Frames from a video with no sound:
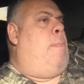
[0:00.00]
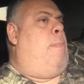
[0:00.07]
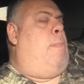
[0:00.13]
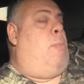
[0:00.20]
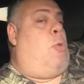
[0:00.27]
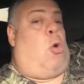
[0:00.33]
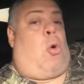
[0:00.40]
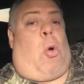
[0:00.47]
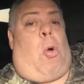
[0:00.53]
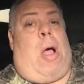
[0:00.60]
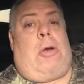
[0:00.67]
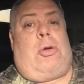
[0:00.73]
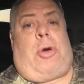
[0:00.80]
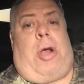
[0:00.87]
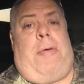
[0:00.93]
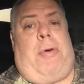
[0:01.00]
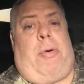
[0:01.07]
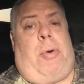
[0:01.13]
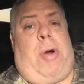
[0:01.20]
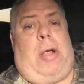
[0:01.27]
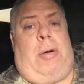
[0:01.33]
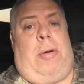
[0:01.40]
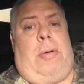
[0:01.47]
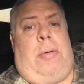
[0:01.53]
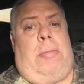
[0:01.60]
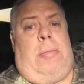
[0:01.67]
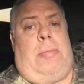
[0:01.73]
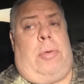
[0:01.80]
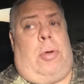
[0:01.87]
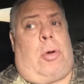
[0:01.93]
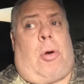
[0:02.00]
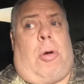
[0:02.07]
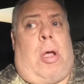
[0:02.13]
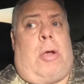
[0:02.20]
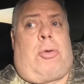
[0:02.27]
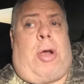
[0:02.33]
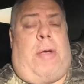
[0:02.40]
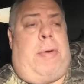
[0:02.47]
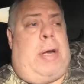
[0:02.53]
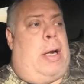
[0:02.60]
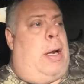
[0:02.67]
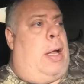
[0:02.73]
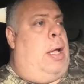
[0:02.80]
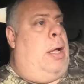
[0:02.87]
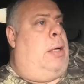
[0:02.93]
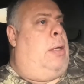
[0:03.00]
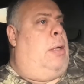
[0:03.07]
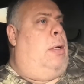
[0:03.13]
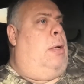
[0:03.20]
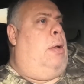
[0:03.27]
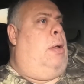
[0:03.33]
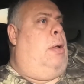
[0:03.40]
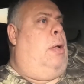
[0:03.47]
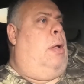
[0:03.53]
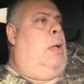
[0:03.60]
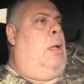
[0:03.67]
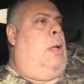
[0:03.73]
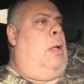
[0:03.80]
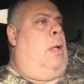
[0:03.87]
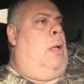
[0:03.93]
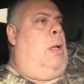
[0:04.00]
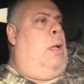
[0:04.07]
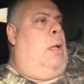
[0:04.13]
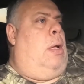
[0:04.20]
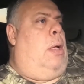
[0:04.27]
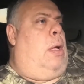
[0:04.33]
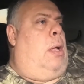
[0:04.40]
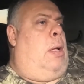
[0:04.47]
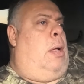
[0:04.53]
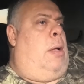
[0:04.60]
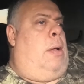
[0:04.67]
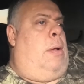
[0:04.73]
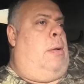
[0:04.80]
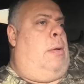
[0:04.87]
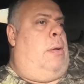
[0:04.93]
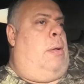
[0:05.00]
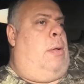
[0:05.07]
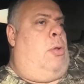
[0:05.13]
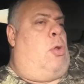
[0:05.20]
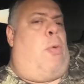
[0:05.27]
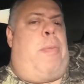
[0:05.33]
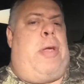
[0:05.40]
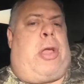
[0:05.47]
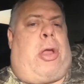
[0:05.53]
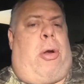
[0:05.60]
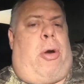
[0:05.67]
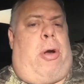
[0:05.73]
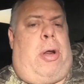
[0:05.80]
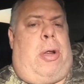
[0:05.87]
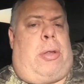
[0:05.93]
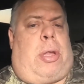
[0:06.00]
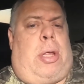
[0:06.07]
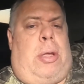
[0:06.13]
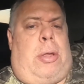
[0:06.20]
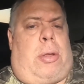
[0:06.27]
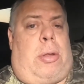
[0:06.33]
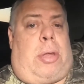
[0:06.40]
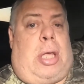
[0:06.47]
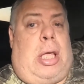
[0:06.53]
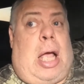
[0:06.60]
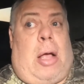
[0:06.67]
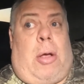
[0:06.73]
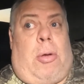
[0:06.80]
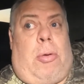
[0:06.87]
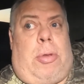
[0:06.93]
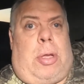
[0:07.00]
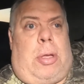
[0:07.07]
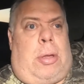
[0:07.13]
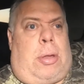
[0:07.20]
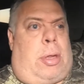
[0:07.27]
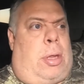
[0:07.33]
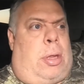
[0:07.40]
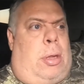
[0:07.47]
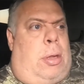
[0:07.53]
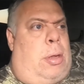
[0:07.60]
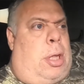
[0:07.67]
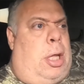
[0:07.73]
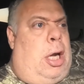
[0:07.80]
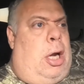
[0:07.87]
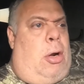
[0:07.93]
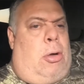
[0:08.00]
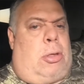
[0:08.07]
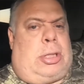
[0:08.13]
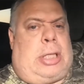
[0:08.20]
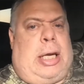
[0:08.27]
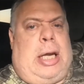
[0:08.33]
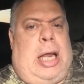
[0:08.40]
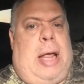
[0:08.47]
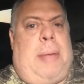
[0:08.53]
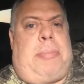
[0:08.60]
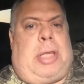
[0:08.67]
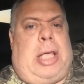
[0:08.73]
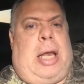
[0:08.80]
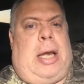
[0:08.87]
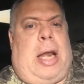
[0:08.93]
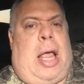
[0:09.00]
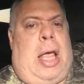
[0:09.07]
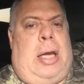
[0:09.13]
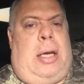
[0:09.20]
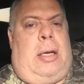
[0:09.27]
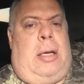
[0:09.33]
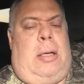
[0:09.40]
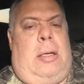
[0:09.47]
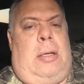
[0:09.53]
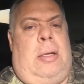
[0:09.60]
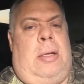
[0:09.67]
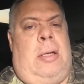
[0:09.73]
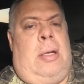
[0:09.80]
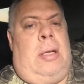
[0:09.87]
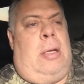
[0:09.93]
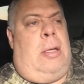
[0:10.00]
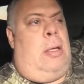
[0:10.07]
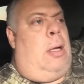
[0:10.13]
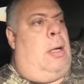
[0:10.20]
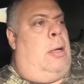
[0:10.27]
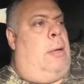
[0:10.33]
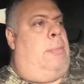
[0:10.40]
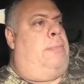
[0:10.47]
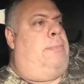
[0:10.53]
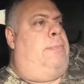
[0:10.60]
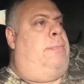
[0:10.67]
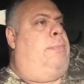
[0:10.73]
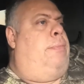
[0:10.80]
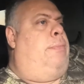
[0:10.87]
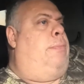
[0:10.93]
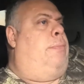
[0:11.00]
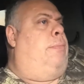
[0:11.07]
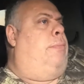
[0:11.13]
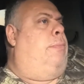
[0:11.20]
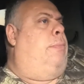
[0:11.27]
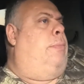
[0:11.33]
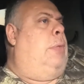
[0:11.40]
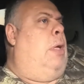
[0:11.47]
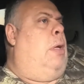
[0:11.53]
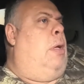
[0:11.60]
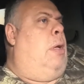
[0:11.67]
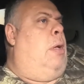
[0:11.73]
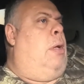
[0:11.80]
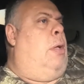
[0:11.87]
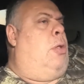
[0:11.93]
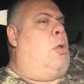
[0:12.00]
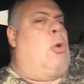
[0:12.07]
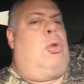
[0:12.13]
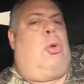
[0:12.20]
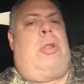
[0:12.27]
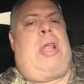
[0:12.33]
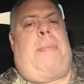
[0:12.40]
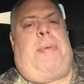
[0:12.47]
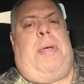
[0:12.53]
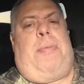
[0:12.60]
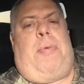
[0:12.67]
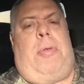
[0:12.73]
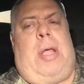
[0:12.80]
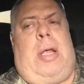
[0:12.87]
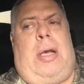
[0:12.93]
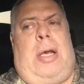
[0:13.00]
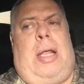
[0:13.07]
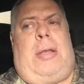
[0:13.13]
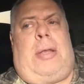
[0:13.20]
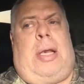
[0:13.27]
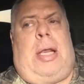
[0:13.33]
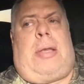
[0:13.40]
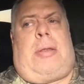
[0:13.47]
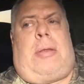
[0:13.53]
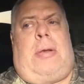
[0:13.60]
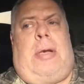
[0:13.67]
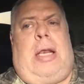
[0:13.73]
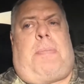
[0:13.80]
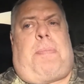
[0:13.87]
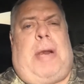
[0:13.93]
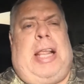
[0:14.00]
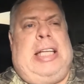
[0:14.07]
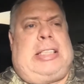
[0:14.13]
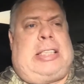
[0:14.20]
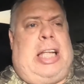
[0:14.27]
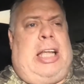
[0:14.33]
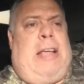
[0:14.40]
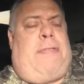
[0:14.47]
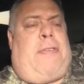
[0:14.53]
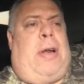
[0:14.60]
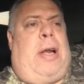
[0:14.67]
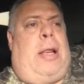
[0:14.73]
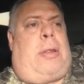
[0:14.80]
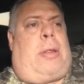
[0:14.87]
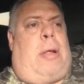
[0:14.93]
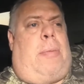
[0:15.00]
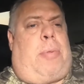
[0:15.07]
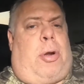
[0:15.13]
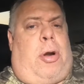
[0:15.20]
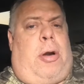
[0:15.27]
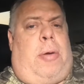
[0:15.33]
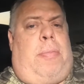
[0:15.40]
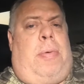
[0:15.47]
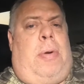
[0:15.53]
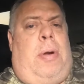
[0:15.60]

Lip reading: don't go out driving around. Don't go out driving at night. Don't be curious to see how the city looks empty at night. Don't do that, people. Let's play it safe and let's observe